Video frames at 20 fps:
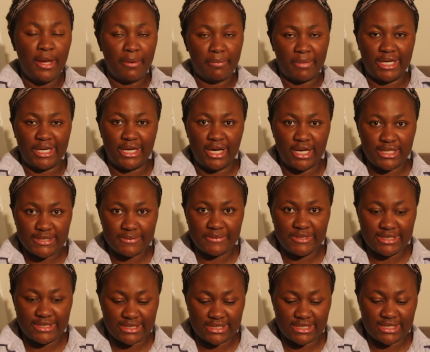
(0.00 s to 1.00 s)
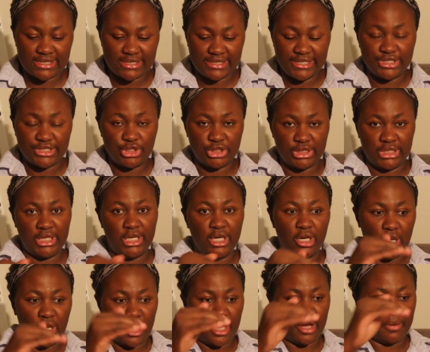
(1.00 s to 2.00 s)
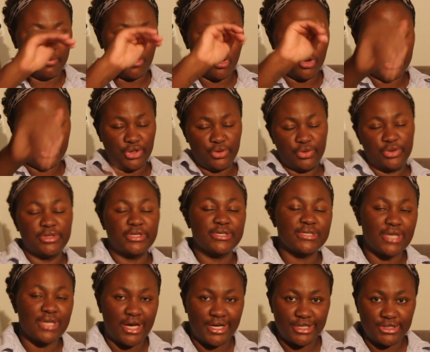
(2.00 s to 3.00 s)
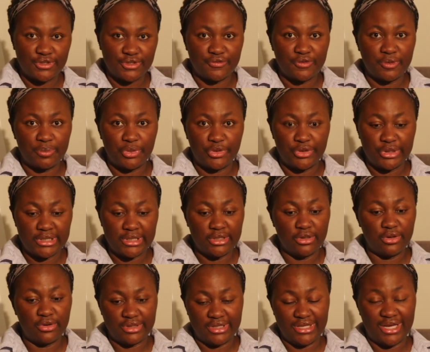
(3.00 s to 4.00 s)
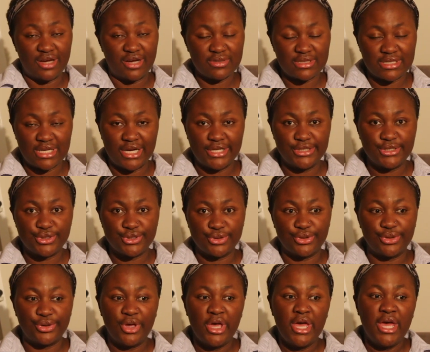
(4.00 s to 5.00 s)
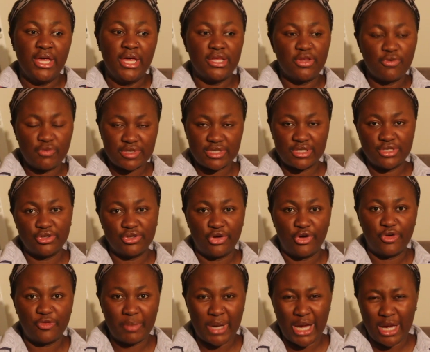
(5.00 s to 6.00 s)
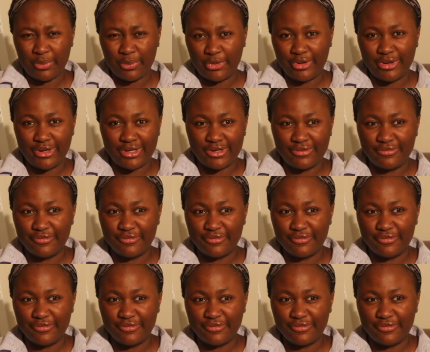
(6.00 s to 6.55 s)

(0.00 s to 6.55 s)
my gas meter is literally on the other side of the boiler, on the outside, so there wasn't a lot of pipe work